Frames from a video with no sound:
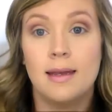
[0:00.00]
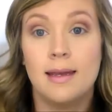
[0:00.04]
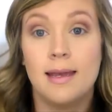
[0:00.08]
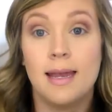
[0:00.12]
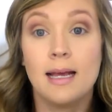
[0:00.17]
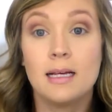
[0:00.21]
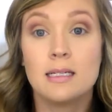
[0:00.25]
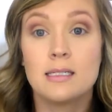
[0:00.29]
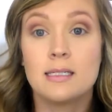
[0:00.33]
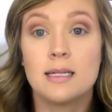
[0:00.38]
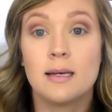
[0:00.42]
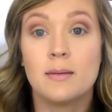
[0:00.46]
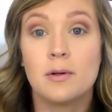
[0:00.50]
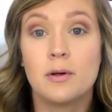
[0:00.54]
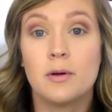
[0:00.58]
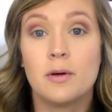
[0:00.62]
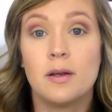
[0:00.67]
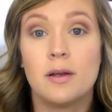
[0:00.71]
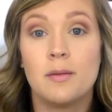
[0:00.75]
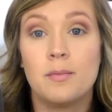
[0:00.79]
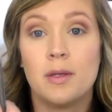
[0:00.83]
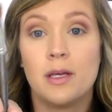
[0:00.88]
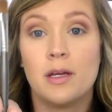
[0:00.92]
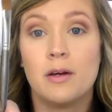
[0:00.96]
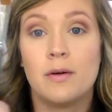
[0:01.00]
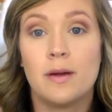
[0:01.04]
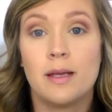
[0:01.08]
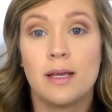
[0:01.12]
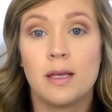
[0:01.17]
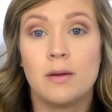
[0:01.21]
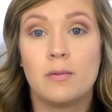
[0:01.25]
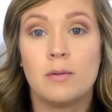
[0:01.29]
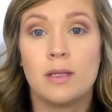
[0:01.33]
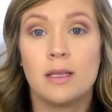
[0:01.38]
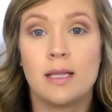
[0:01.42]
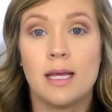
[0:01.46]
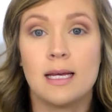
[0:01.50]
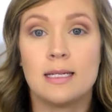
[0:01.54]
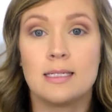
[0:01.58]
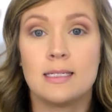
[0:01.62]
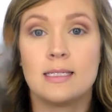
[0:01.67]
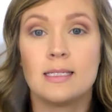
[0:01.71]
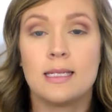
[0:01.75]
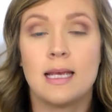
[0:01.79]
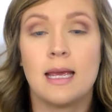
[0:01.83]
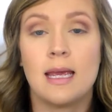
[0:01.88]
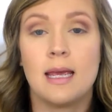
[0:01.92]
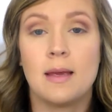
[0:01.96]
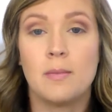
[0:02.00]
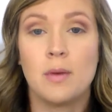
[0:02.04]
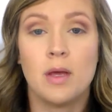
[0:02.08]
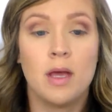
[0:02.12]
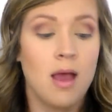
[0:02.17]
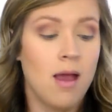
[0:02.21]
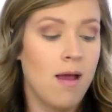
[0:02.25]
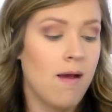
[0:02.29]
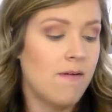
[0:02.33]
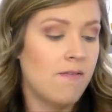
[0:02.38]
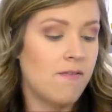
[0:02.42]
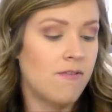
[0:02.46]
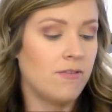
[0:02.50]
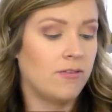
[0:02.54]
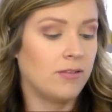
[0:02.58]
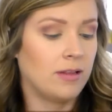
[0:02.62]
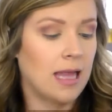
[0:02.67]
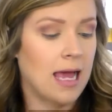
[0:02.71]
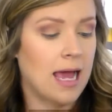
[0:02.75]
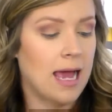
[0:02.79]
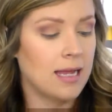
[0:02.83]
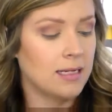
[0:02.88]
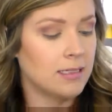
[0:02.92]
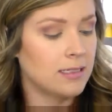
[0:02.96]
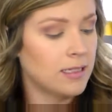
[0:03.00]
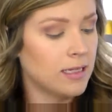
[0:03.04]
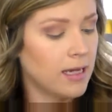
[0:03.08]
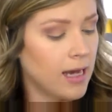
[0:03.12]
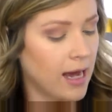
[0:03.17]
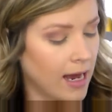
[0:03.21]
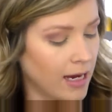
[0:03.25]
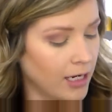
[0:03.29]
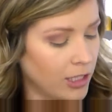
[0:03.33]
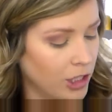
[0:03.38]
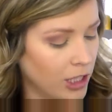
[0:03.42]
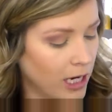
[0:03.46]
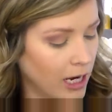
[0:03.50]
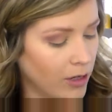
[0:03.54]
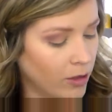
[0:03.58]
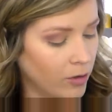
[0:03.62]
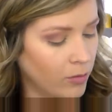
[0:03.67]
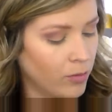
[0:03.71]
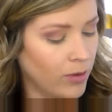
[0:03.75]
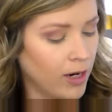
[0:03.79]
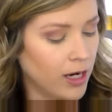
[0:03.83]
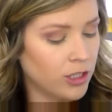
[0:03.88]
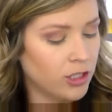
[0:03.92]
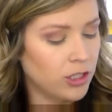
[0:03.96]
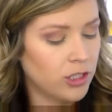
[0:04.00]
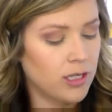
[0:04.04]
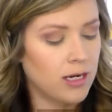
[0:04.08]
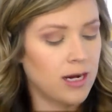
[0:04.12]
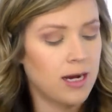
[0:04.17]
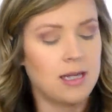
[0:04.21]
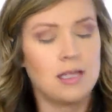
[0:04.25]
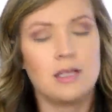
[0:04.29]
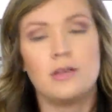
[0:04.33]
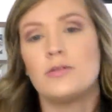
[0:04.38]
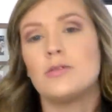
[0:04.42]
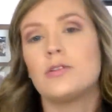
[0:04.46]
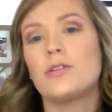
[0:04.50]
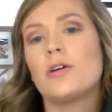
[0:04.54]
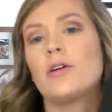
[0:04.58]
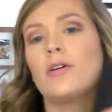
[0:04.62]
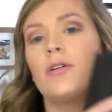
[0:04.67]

Next, I'm going to be going in with that same flat eyeshadow brush that I used